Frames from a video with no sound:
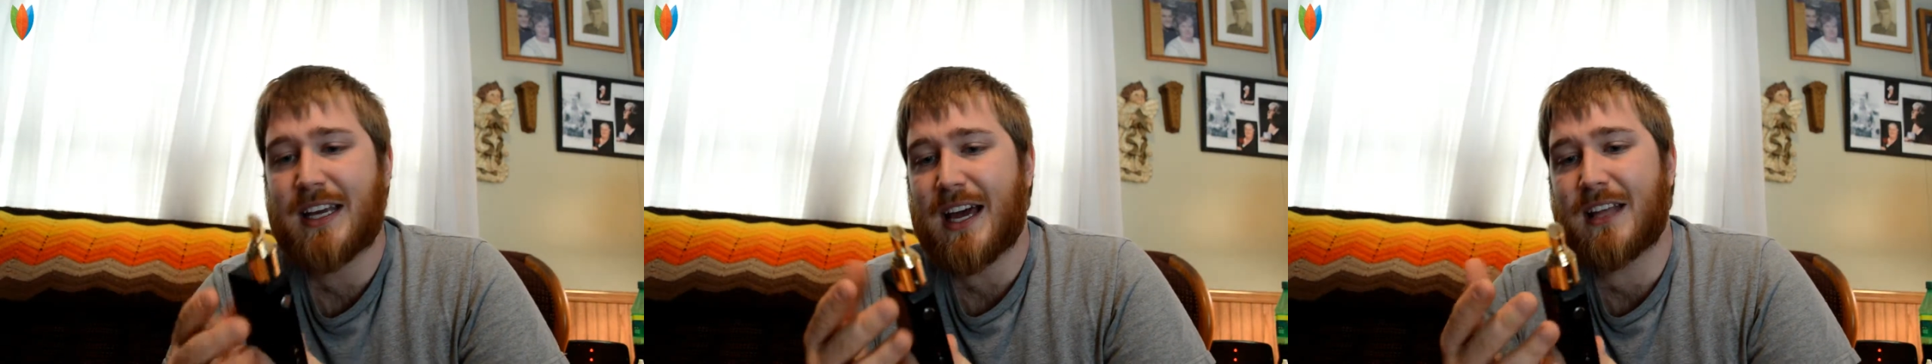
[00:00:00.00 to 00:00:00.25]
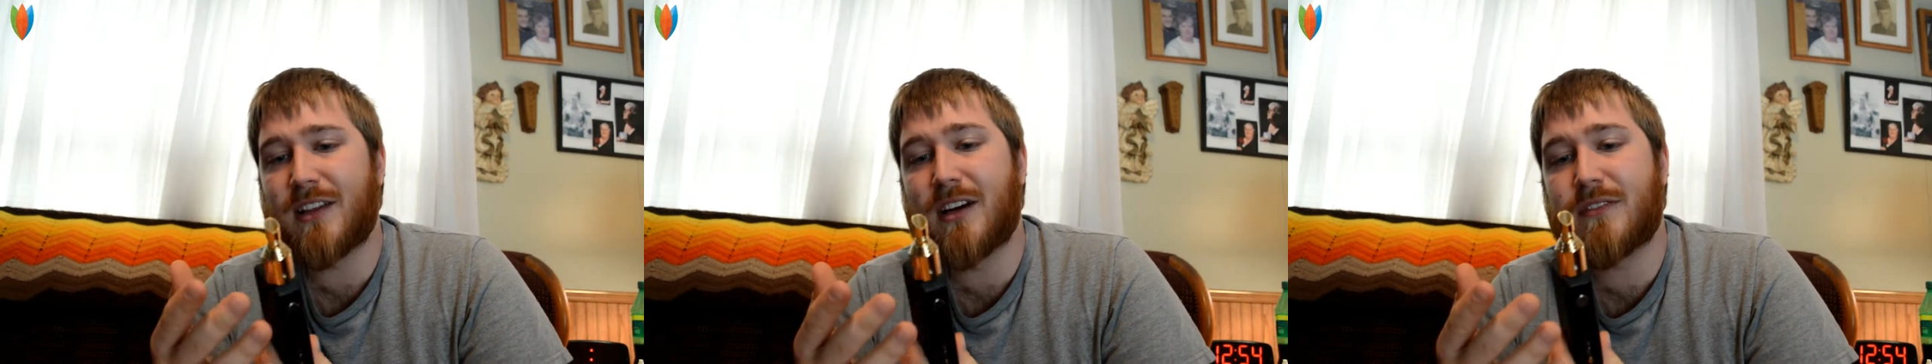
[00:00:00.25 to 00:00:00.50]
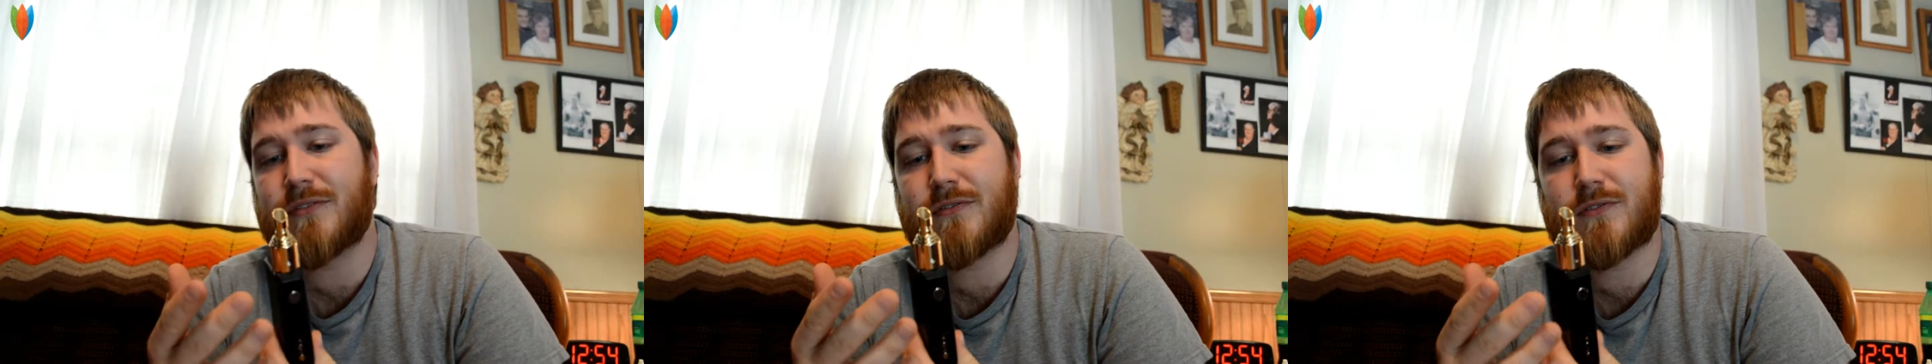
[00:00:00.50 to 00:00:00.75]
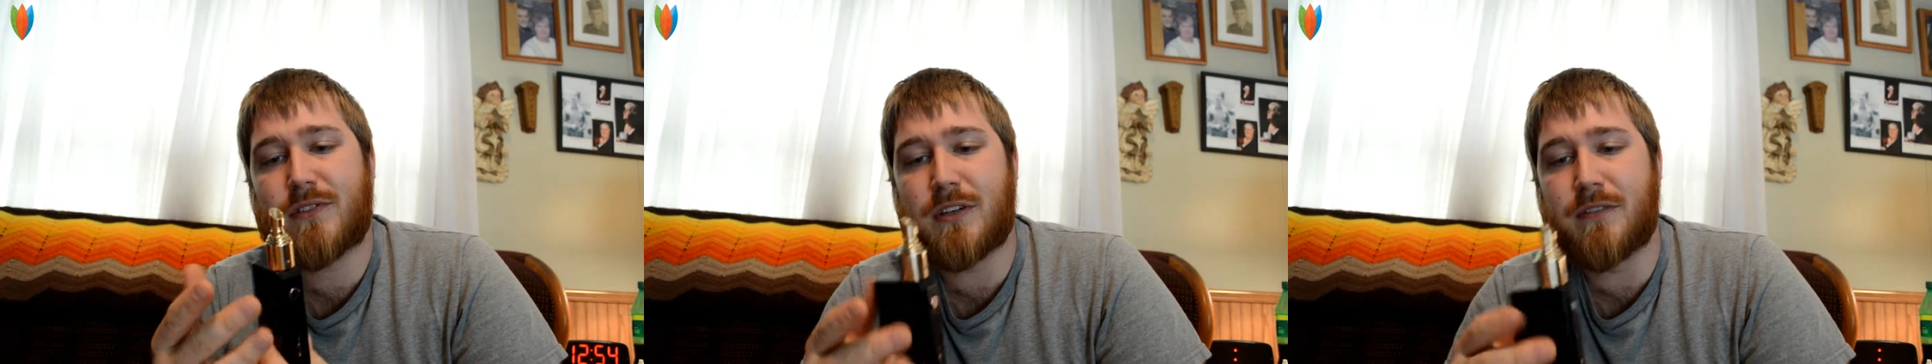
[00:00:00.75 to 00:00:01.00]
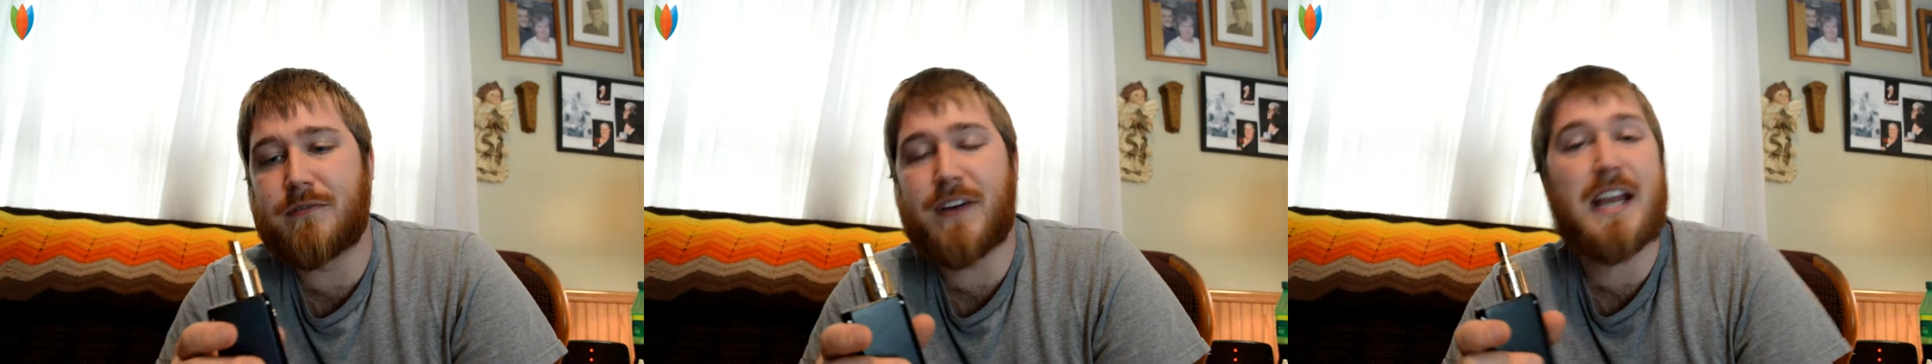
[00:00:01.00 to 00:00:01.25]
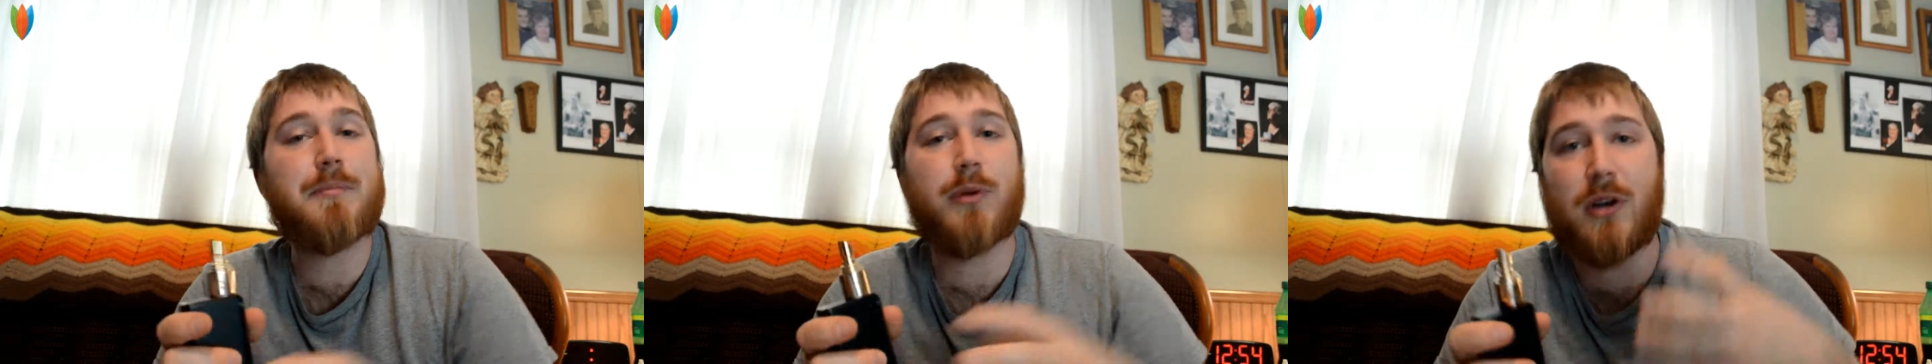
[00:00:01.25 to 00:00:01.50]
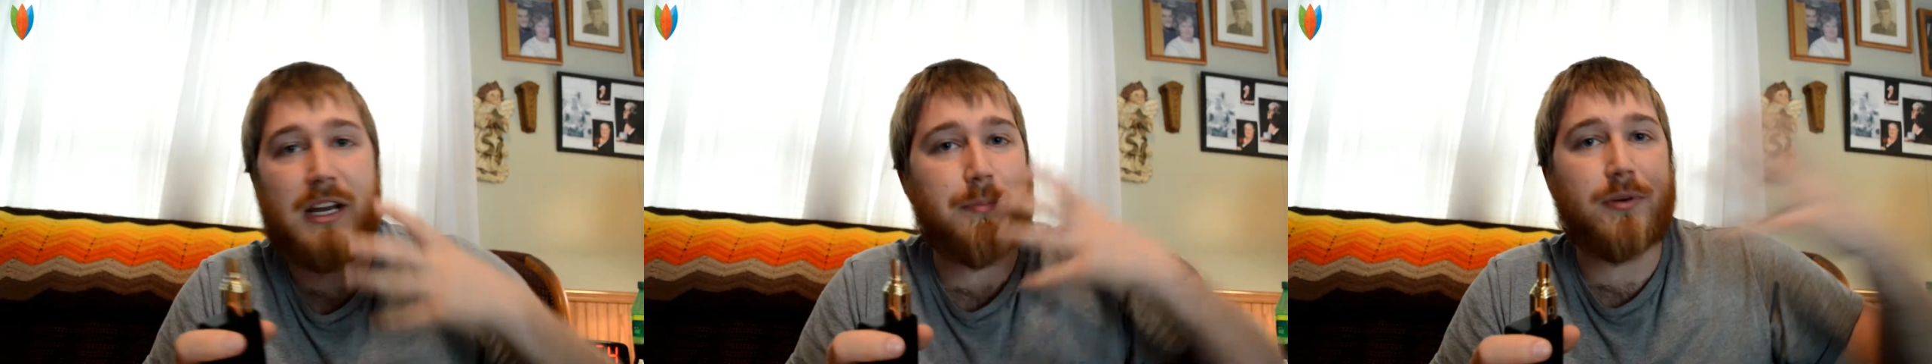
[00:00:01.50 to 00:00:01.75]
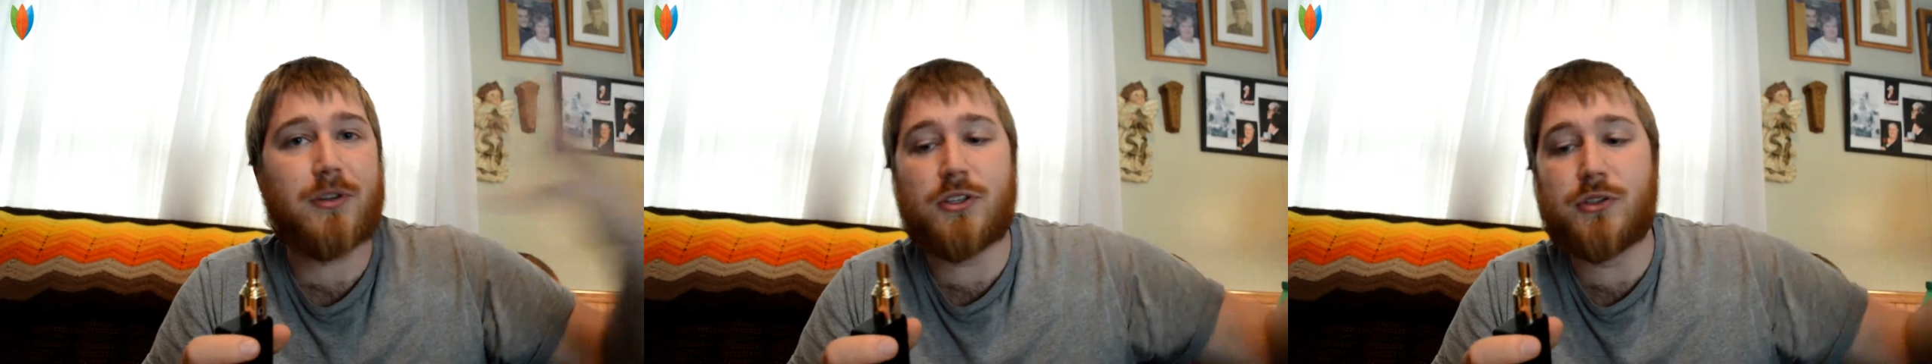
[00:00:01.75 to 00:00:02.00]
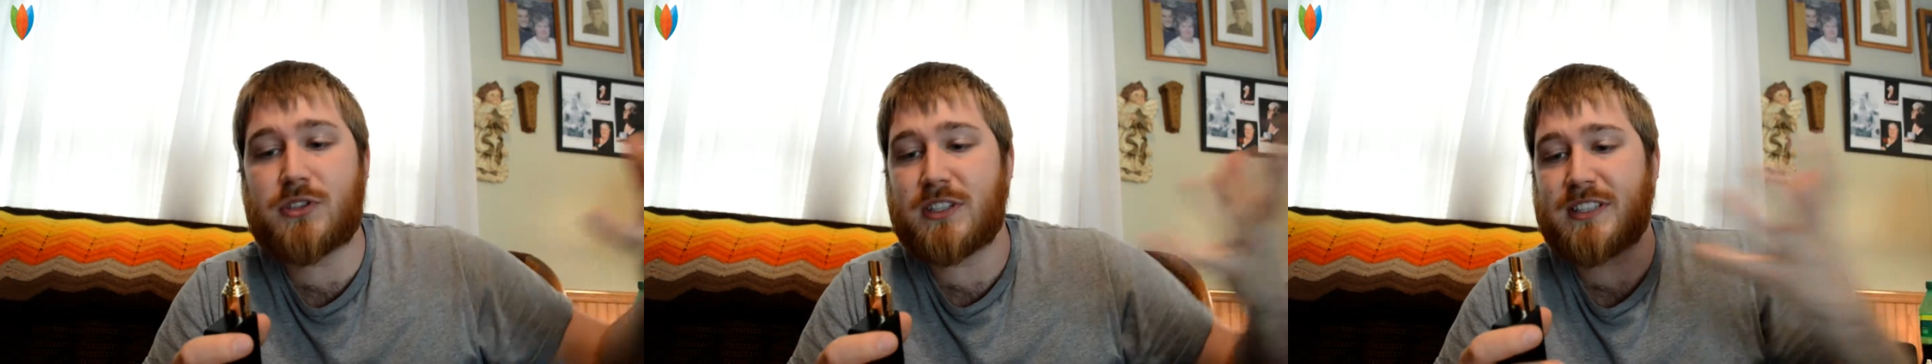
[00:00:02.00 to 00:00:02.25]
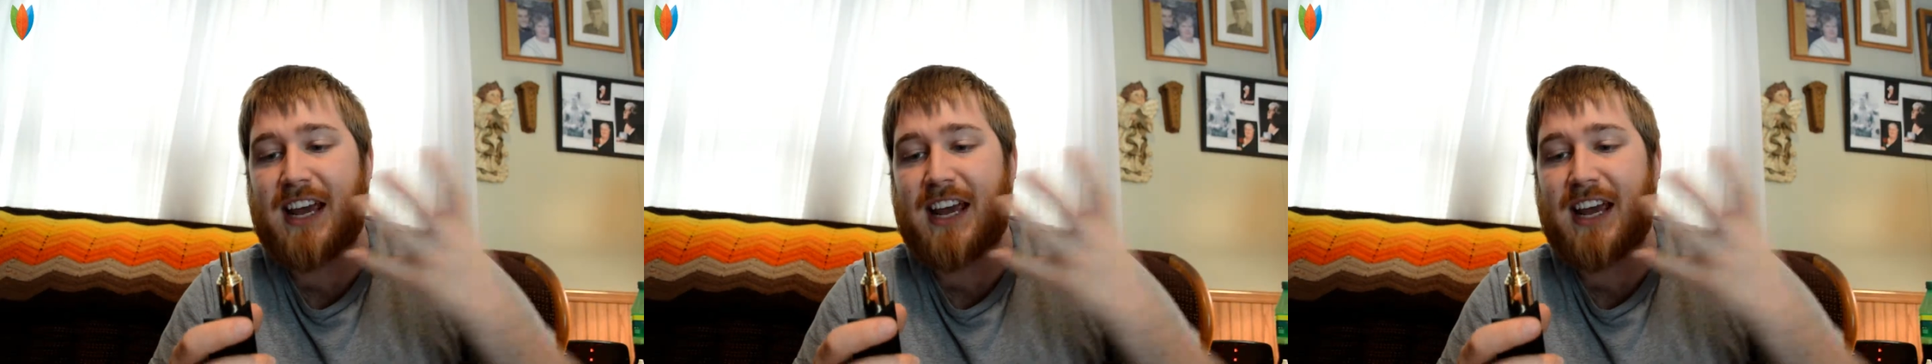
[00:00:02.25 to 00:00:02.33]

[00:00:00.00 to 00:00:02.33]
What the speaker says: I love the vapor it produces